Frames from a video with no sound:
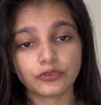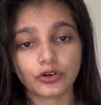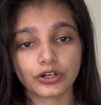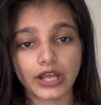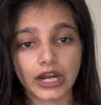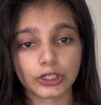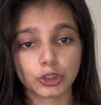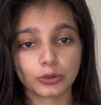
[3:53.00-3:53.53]
for
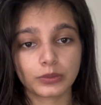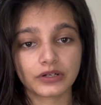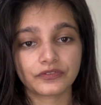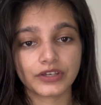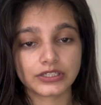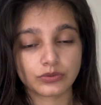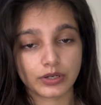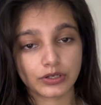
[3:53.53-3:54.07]

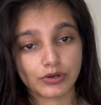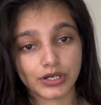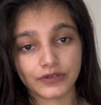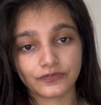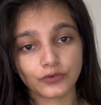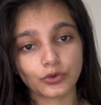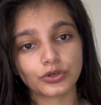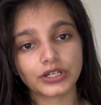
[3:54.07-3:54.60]
HacktoberFest
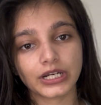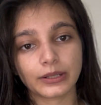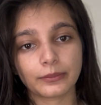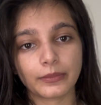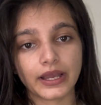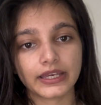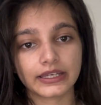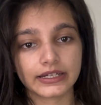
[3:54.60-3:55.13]
2024
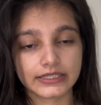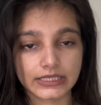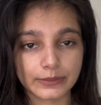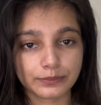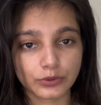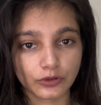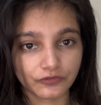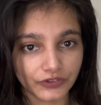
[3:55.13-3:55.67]
in my
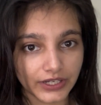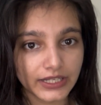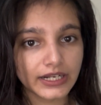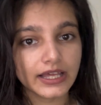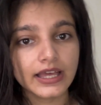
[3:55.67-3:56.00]
GitHub profile.